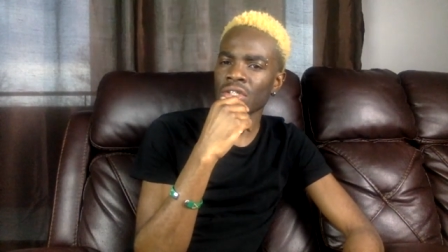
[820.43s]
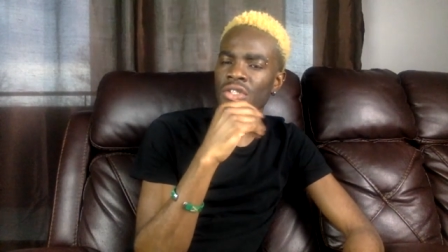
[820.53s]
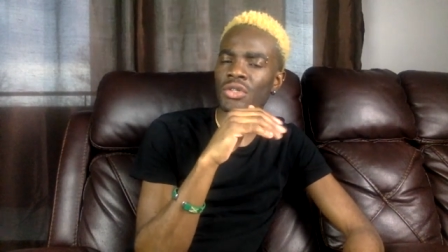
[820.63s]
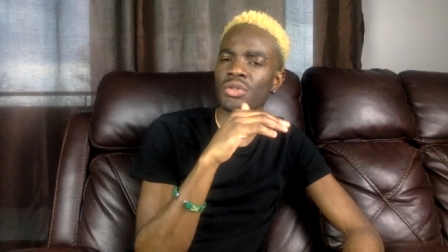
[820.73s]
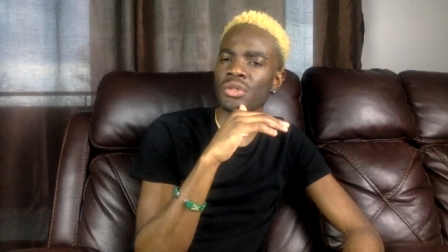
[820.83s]

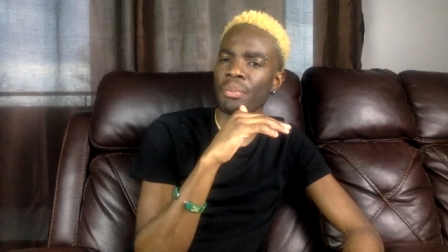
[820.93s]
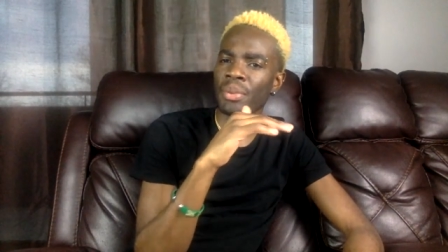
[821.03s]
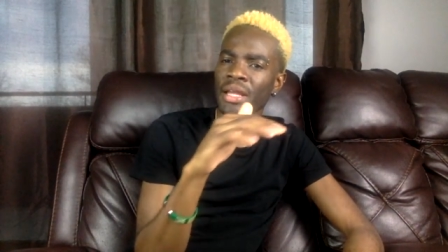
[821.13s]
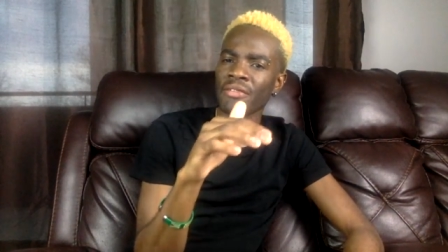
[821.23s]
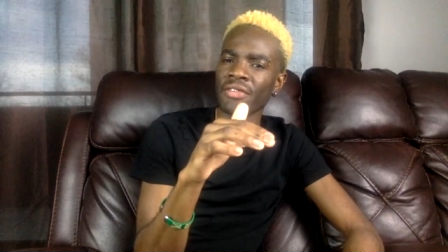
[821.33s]
So use the
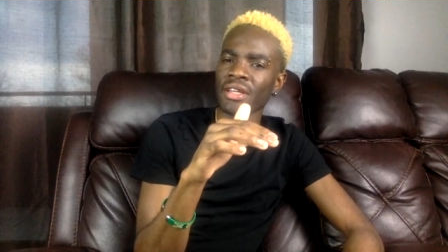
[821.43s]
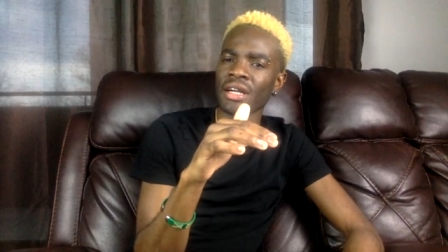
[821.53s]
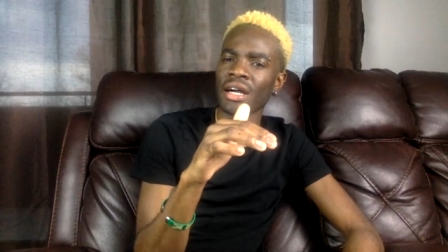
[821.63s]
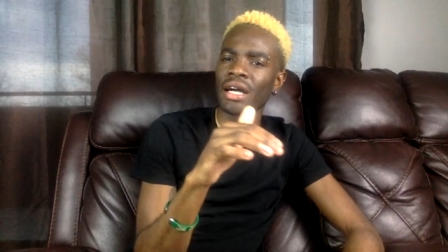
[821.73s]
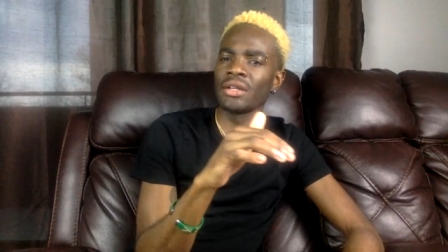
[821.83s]
plain
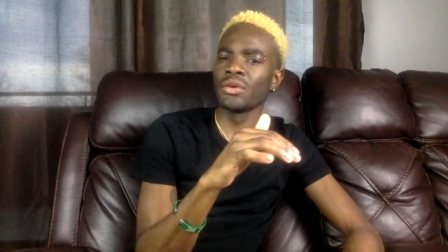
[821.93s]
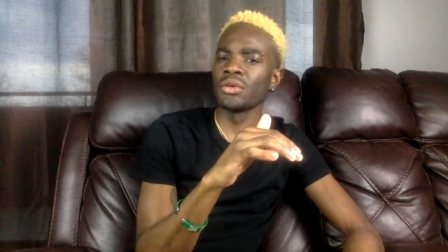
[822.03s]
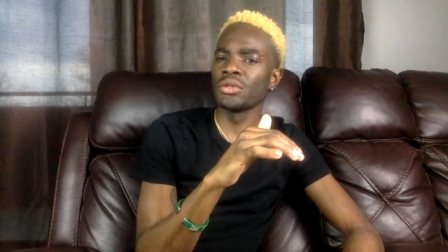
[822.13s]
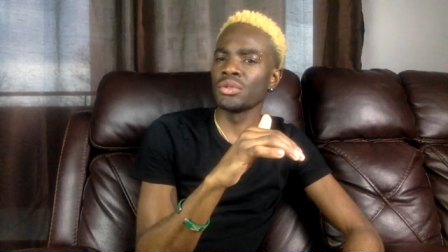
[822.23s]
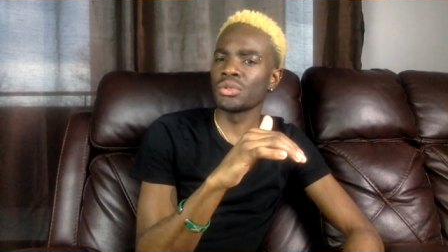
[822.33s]
vinegar and
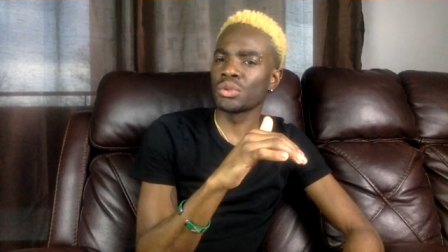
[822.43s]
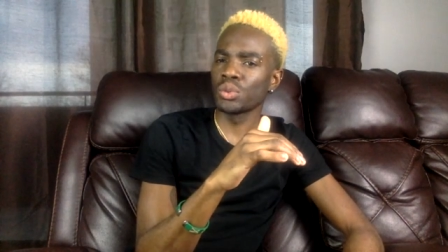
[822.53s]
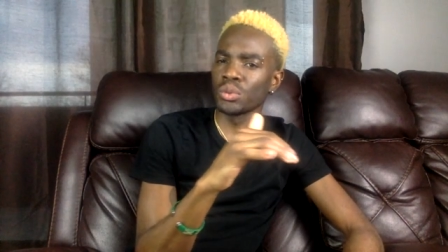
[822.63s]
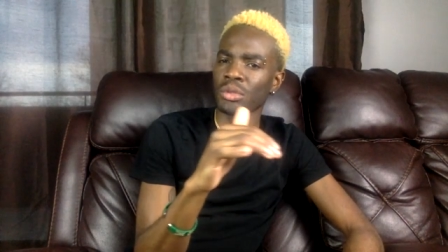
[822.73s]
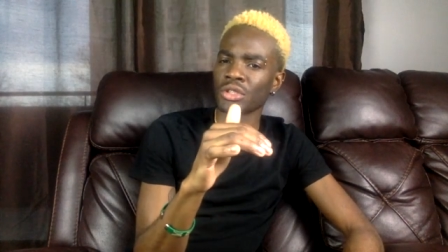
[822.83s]
don't use
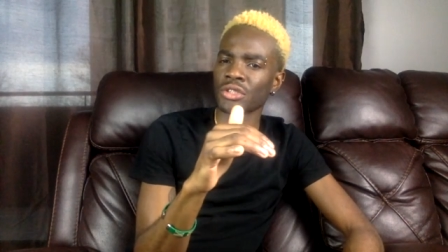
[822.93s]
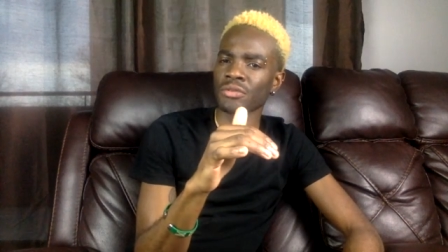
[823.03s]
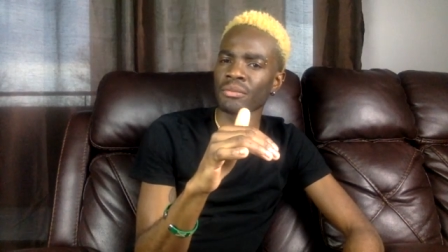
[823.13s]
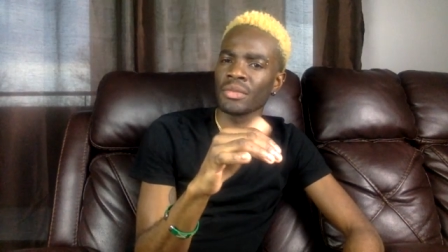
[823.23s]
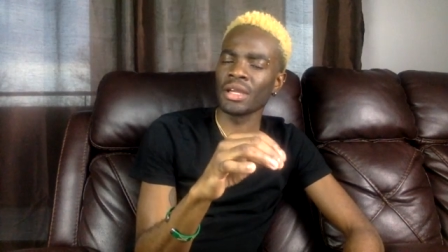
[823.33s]
too much.